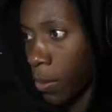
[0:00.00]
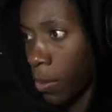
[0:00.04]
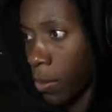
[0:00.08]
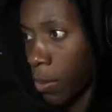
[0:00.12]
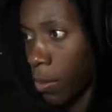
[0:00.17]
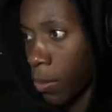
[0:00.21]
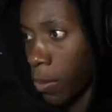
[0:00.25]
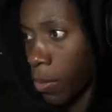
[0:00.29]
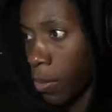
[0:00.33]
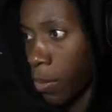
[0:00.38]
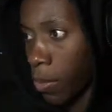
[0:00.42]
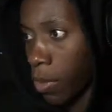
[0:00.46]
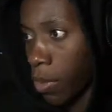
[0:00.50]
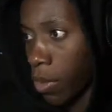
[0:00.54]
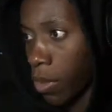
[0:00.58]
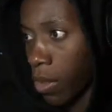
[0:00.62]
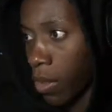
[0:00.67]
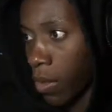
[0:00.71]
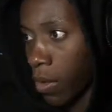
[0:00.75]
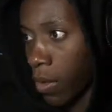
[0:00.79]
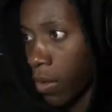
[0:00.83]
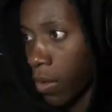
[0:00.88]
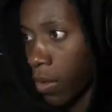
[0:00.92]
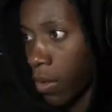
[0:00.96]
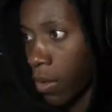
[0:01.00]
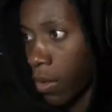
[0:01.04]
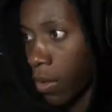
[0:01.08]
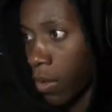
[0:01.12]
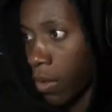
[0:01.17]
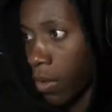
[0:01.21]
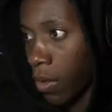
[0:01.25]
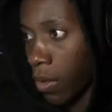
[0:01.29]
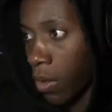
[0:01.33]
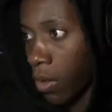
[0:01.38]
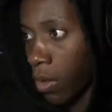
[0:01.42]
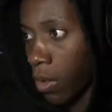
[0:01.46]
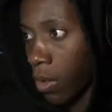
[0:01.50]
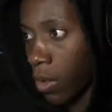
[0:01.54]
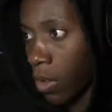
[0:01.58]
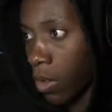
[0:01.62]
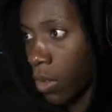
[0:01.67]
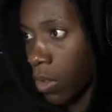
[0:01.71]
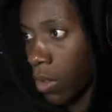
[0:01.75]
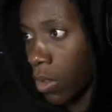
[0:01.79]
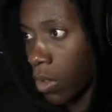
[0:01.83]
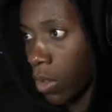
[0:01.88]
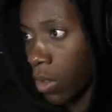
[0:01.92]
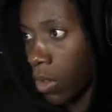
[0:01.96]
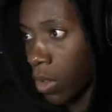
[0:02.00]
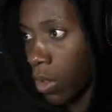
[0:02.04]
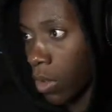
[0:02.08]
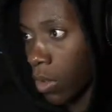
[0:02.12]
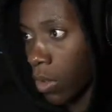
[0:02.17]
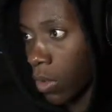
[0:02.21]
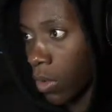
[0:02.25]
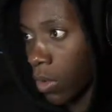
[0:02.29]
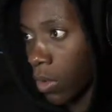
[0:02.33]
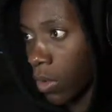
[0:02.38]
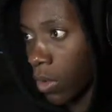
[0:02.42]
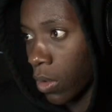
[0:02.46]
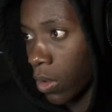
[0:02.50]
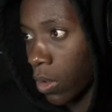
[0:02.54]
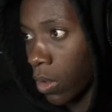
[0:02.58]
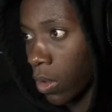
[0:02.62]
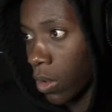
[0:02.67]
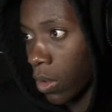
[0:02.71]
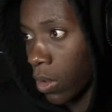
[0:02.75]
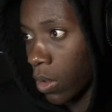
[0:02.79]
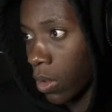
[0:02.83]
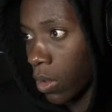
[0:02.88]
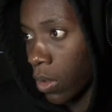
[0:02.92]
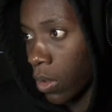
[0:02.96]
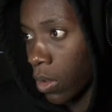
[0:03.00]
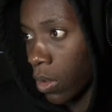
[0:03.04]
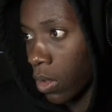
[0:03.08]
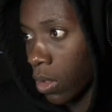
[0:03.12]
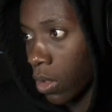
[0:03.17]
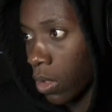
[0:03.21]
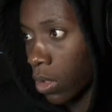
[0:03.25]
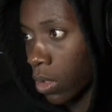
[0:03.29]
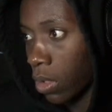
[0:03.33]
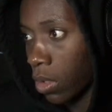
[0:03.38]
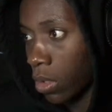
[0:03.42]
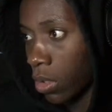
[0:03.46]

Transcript: No one is speaking in this clip.